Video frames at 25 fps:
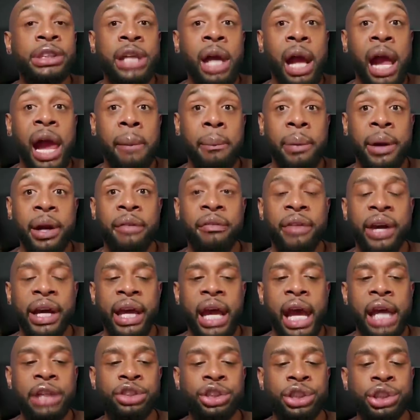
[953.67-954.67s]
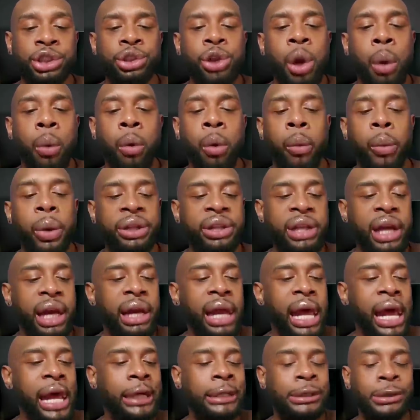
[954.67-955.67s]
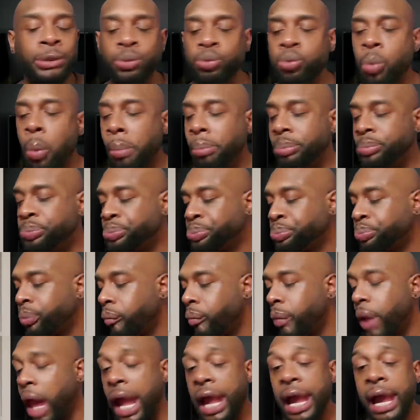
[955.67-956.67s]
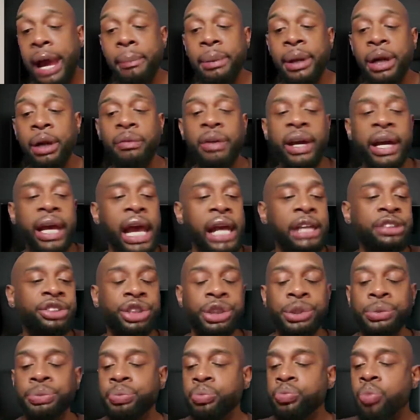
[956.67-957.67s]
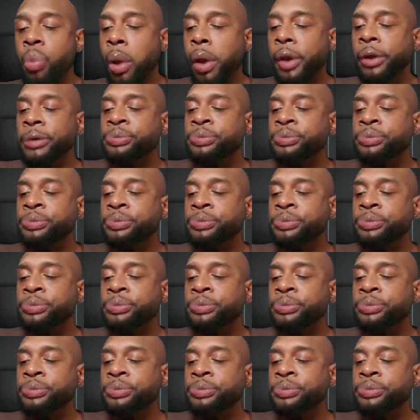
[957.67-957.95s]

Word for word: He had been on vacation, you know, when we went to Atlanta. He had been on vacation.